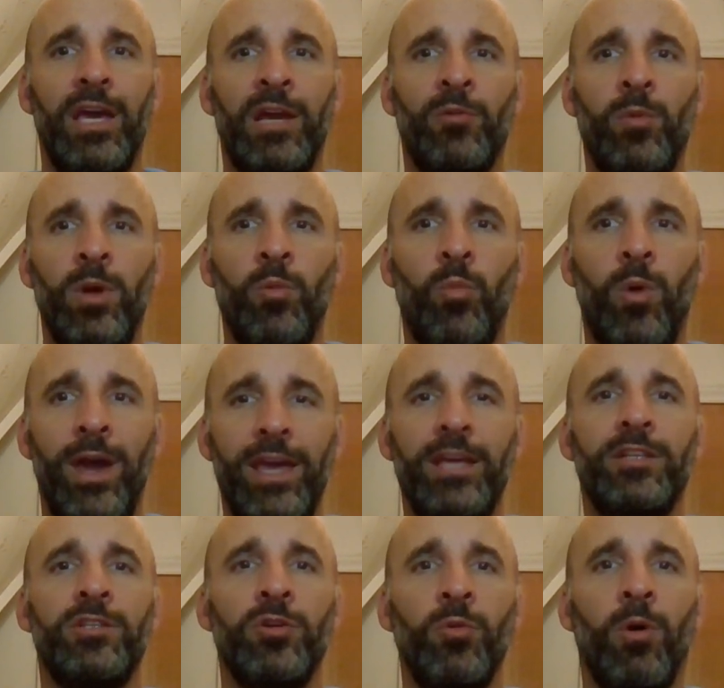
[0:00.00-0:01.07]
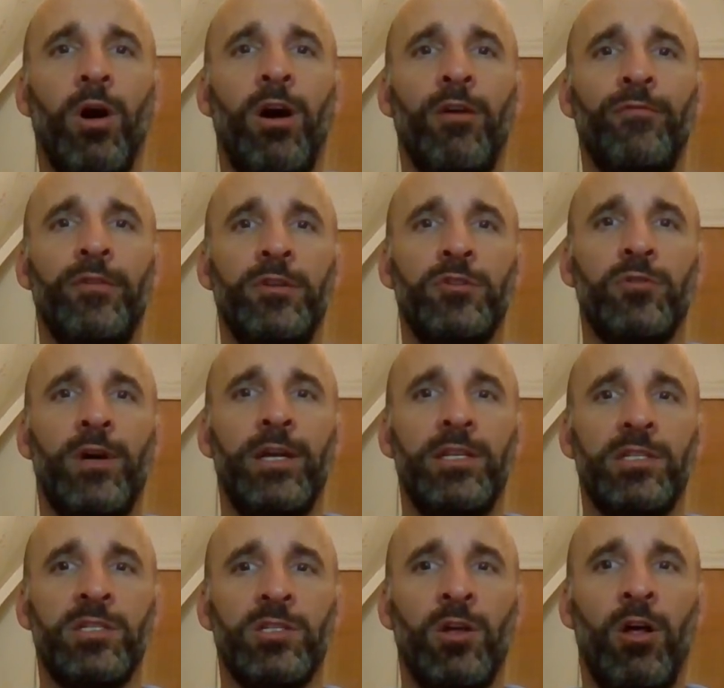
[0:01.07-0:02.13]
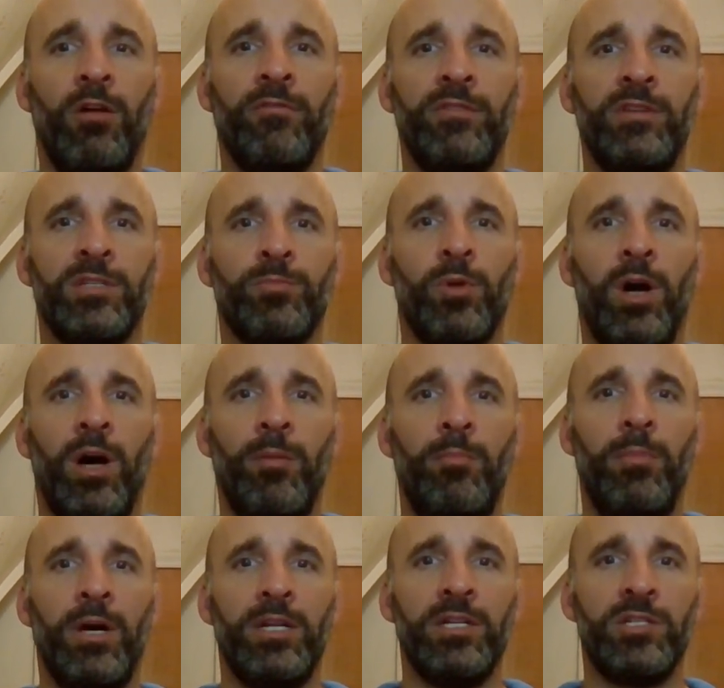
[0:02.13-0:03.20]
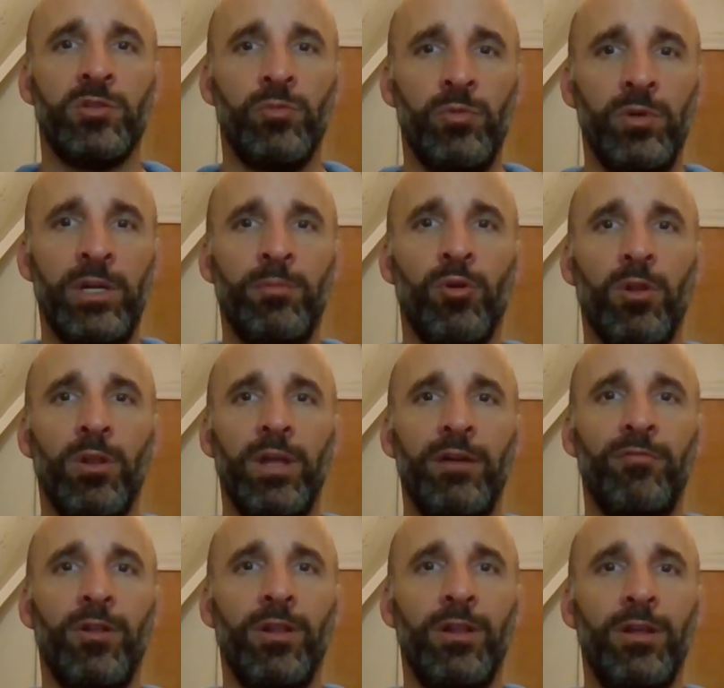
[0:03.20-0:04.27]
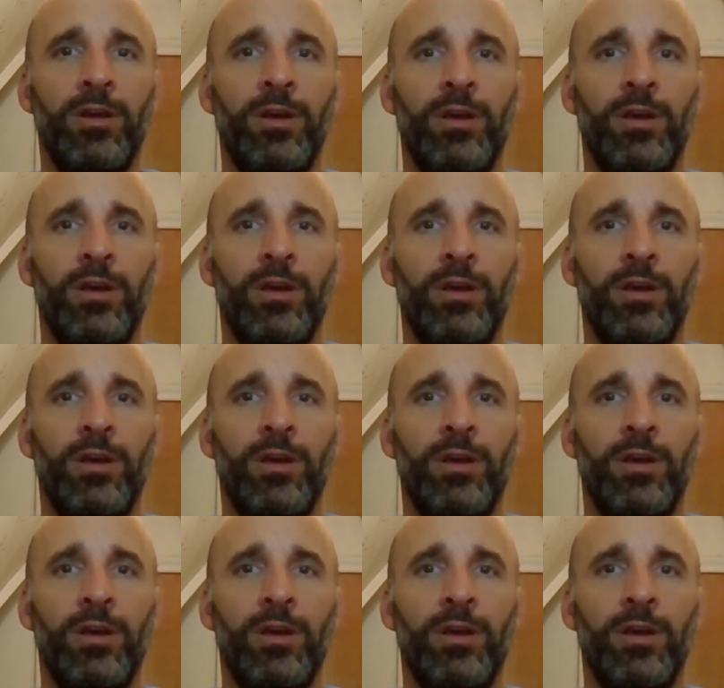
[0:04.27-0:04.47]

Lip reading: And we way too often try to solve this problem on a cerebral level.